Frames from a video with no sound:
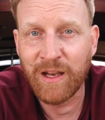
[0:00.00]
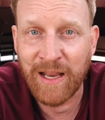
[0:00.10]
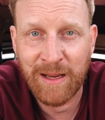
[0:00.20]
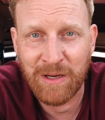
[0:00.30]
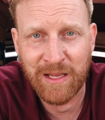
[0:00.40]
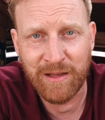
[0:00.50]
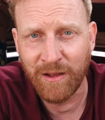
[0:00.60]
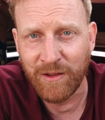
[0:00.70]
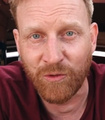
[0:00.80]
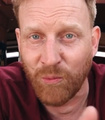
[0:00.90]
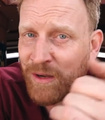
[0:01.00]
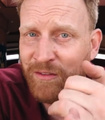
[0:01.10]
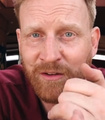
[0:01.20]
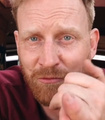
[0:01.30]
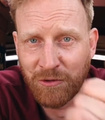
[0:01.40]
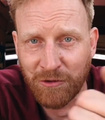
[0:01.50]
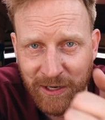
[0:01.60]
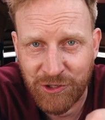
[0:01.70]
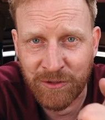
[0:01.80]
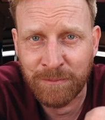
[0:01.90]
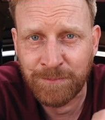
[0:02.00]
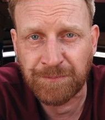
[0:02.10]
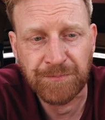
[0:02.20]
Namely, the wind is in the wrong direction,